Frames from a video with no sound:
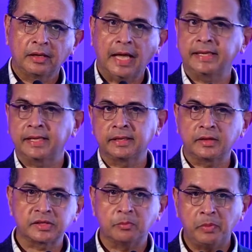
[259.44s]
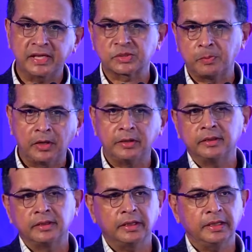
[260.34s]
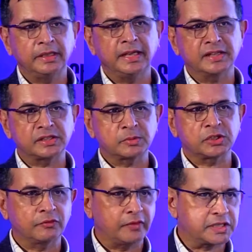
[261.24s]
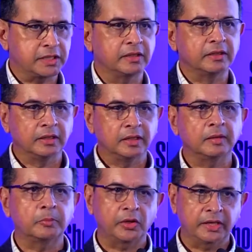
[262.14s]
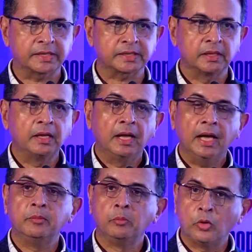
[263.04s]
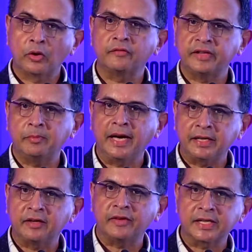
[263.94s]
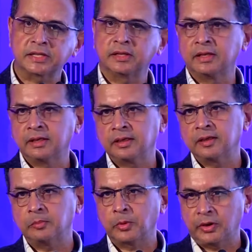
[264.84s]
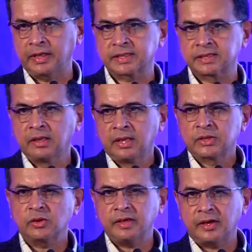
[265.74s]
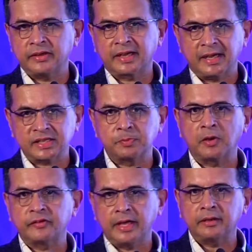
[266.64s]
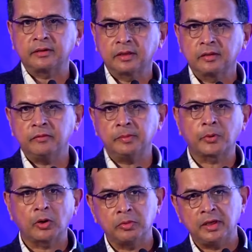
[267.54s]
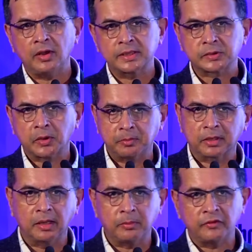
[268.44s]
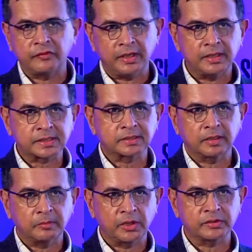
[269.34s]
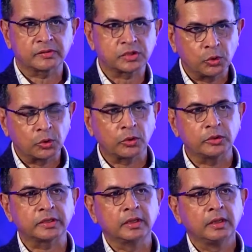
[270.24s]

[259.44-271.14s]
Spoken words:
I think there is a big spurt in the consumption of fashion products and more of the branded fashion products. So we are on the cusp of that. We probably lost a couple of years because of slow growth